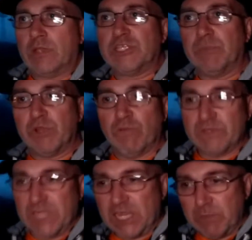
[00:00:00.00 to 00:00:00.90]
yeah, somebody
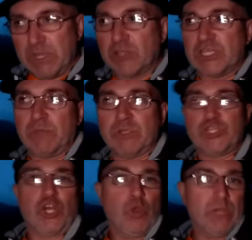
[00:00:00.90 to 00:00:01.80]
overtaking me because I'm
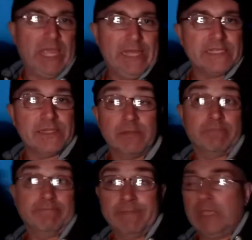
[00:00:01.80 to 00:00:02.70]
a slow git
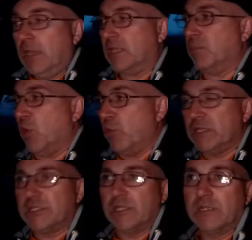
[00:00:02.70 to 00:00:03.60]
at the
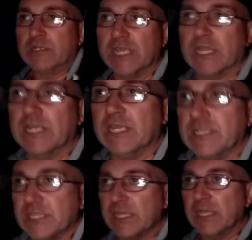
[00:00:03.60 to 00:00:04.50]
moment, taking it
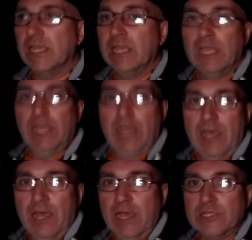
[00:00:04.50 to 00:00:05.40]
easy.
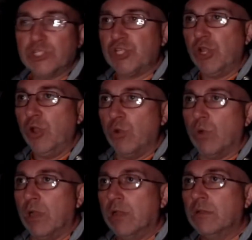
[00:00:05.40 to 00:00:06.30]

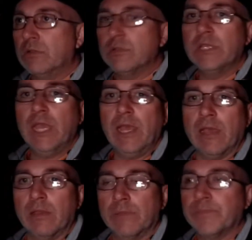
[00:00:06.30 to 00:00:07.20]
So
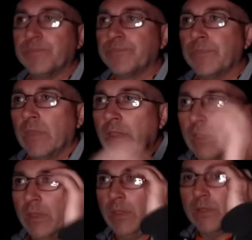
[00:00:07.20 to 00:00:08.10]
yeah,
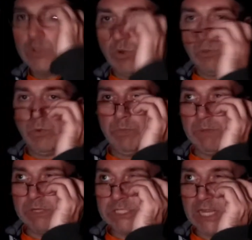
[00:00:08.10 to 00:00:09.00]
so
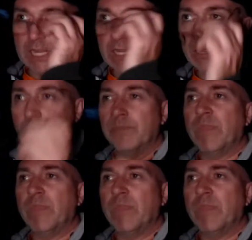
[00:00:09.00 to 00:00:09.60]
what people saying?